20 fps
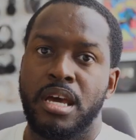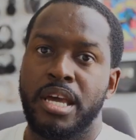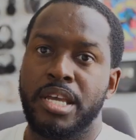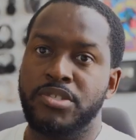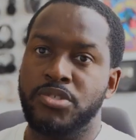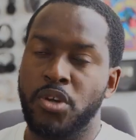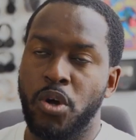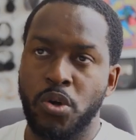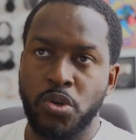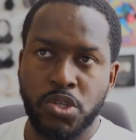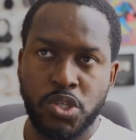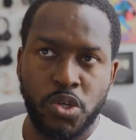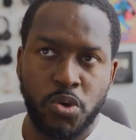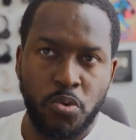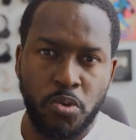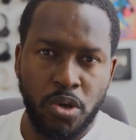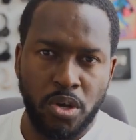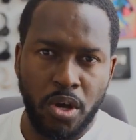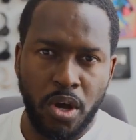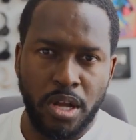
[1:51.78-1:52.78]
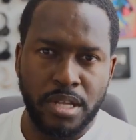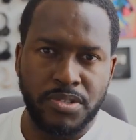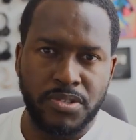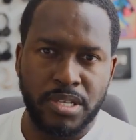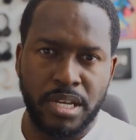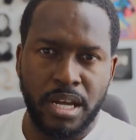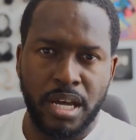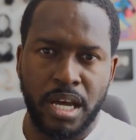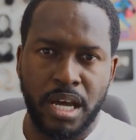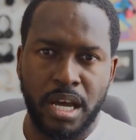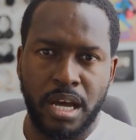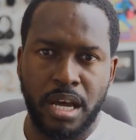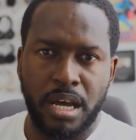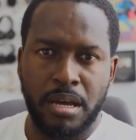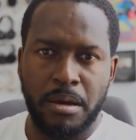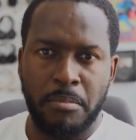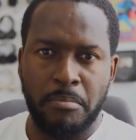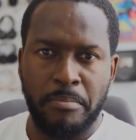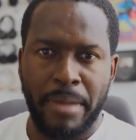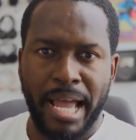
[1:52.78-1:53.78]
It's also got
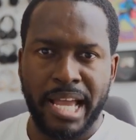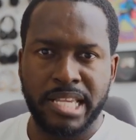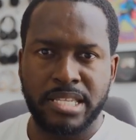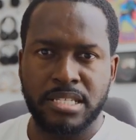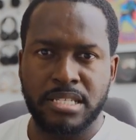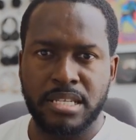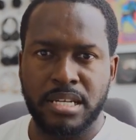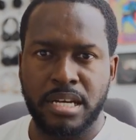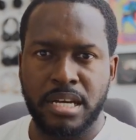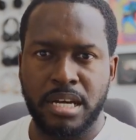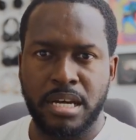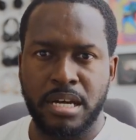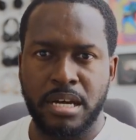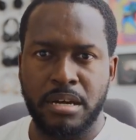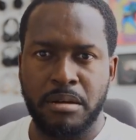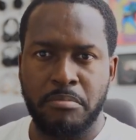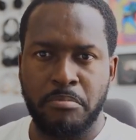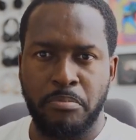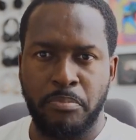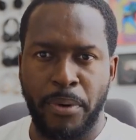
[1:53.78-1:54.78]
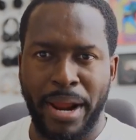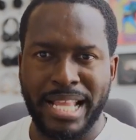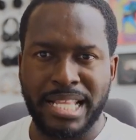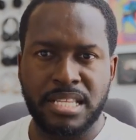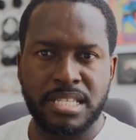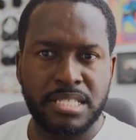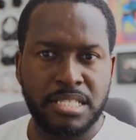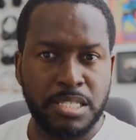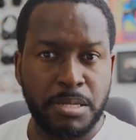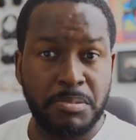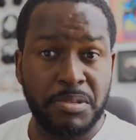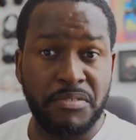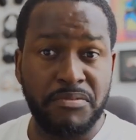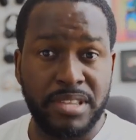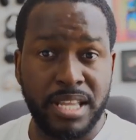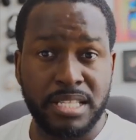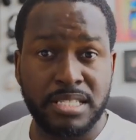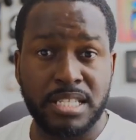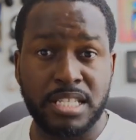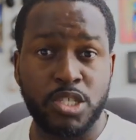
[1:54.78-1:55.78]
max brightness in terms
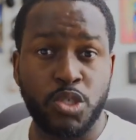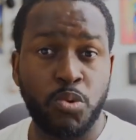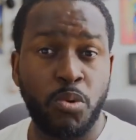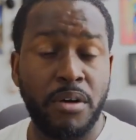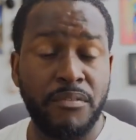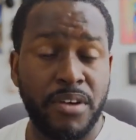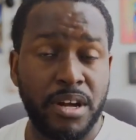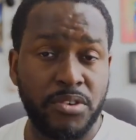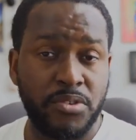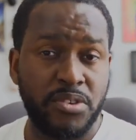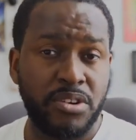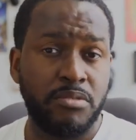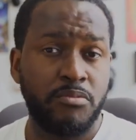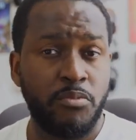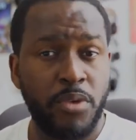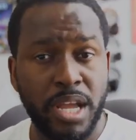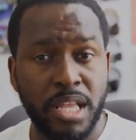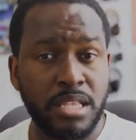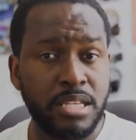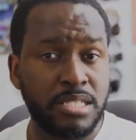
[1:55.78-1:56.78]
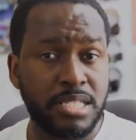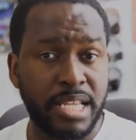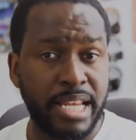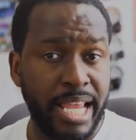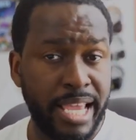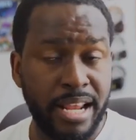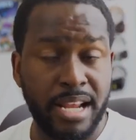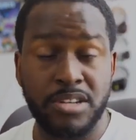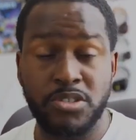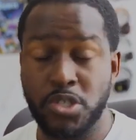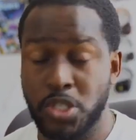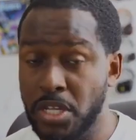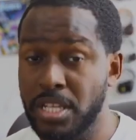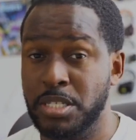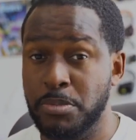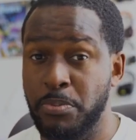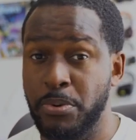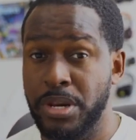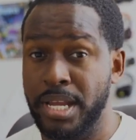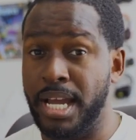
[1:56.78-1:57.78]
of nits at 1200, regular at 800, so
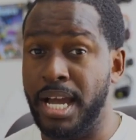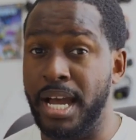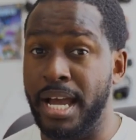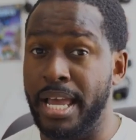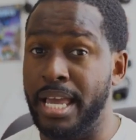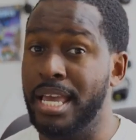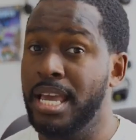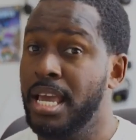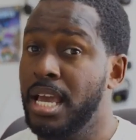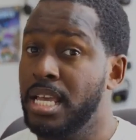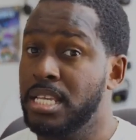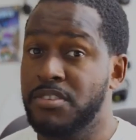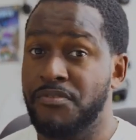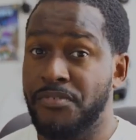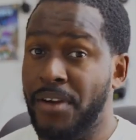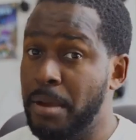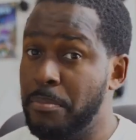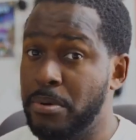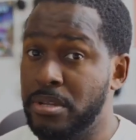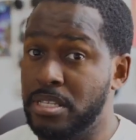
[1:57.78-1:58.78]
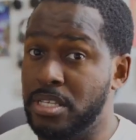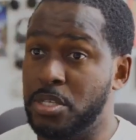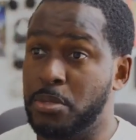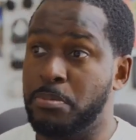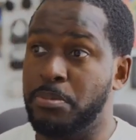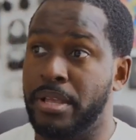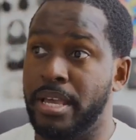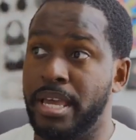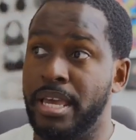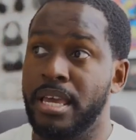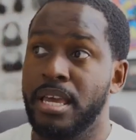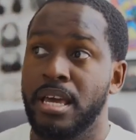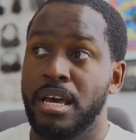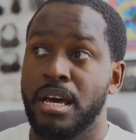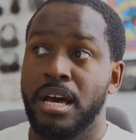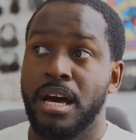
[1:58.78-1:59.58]
that's pretty high. It's a vibrant display.